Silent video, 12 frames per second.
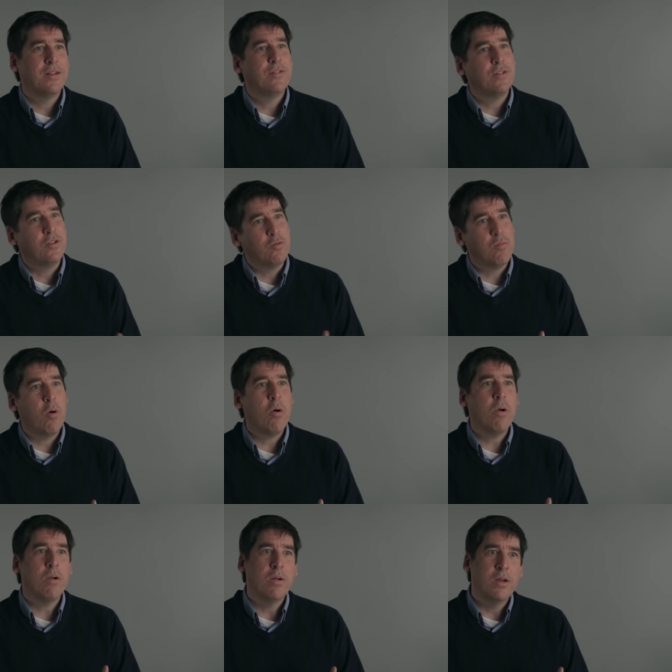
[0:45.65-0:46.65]
to do
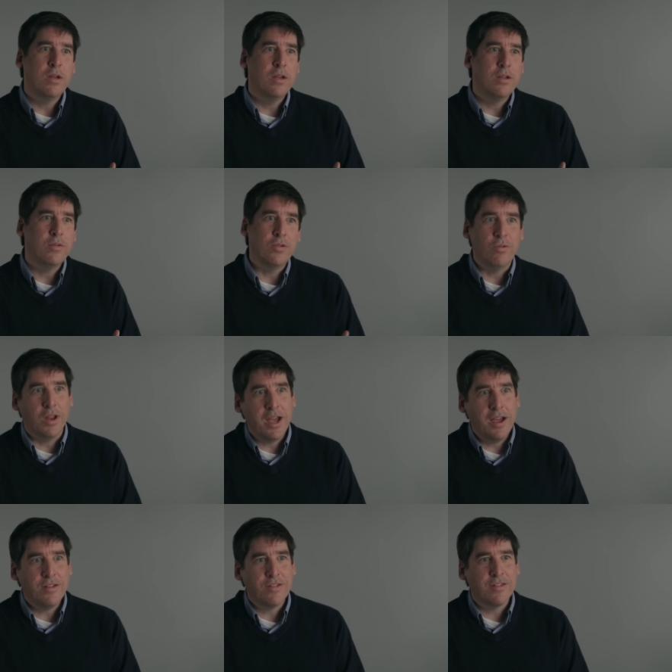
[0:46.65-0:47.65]
more, do
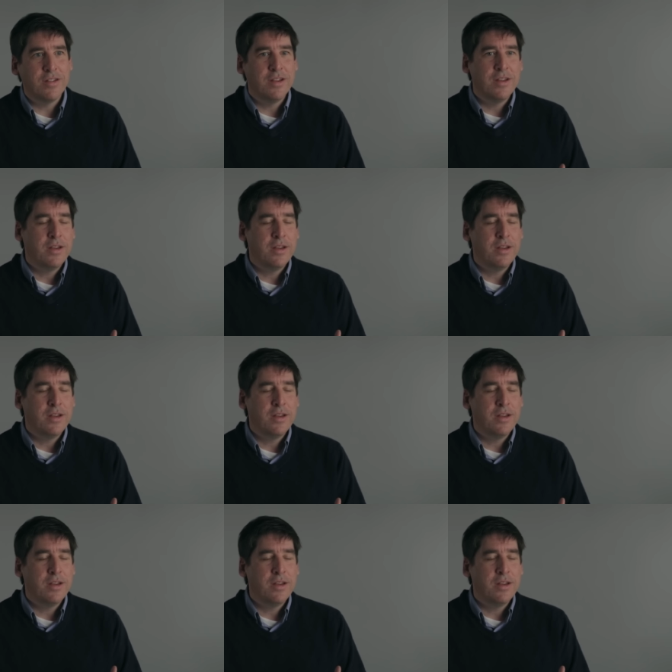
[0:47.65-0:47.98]
less,